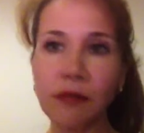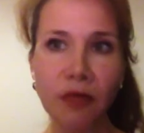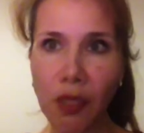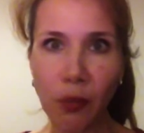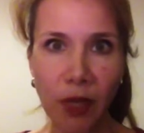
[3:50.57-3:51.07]

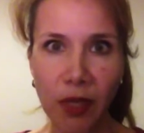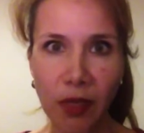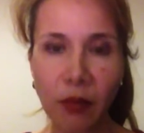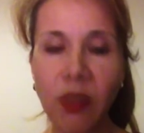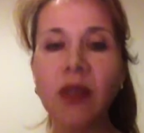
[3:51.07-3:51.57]
No
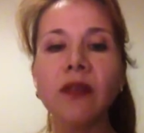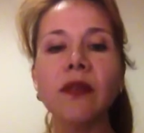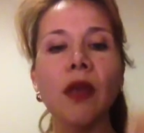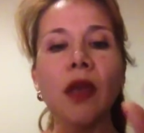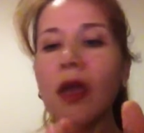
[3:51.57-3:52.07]
way.
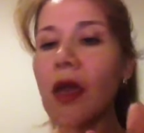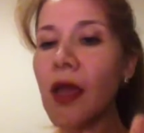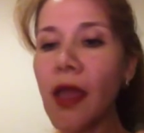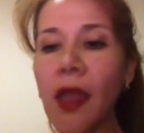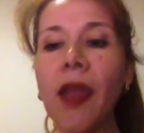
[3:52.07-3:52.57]
Because
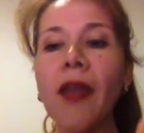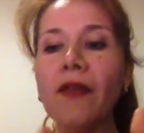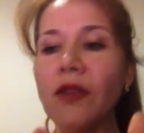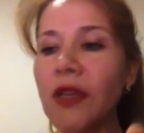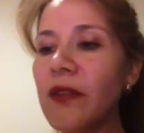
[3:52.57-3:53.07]

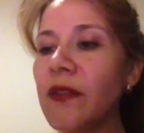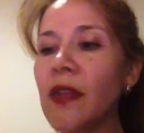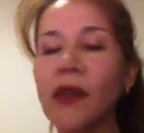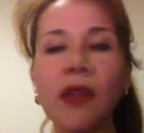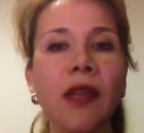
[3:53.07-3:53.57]
every
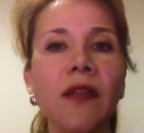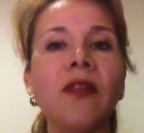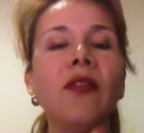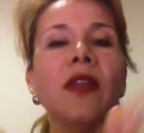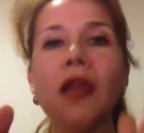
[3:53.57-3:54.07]
single
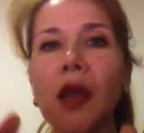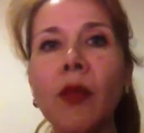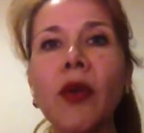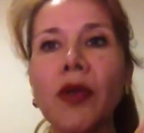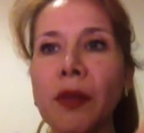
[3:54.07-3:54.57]
activity,
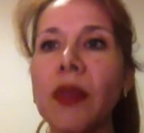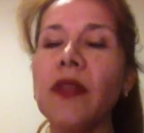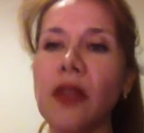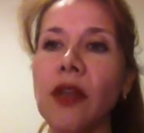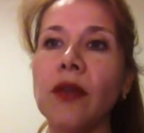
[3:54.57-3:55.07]
I'm going to
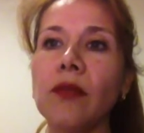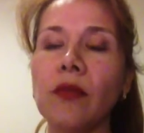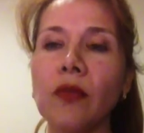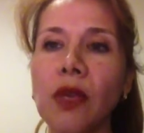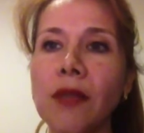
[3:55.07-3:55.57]
be there,
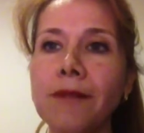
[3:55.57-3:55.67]
right?